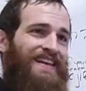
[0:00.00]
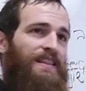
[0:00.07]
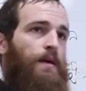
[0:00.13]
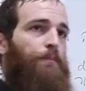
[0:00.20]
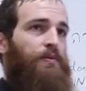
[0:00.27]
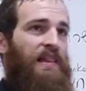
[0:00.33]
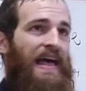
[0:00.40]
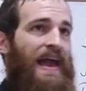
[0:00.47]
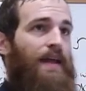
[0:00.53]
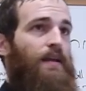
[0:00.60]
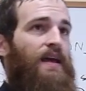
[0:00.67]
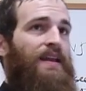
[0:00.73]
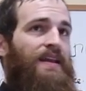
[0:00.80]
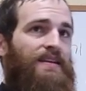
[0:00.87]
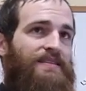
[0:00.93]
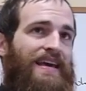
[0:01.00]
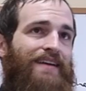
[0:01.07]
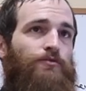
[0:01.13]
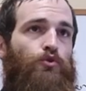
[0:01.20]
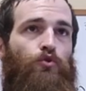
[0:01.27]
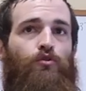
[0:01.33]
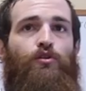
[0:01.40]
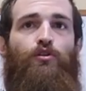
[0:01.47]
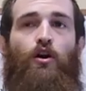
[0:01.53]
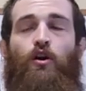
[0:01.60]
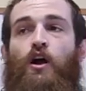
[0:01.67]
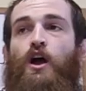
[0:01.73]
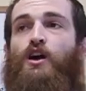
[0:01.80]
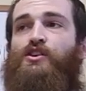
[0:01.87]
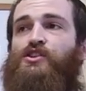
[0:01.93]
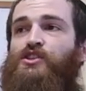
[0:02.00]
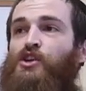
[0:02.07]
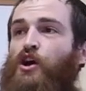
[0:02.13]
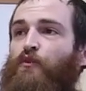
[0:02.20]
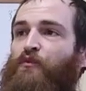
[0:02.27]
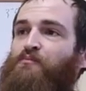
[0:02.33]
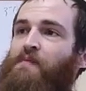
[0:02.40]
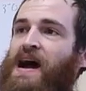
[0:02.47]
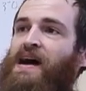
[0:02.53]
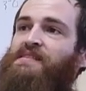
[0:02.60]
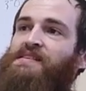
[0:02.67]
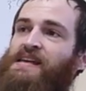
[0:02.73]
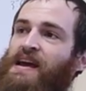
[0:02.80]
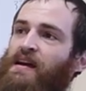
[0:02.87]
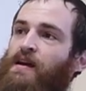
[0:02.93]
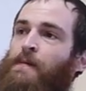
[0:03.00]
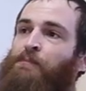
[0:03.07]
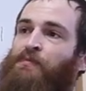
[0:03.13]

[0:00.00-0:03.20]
in the plan and intent all along. Sof Maaseh,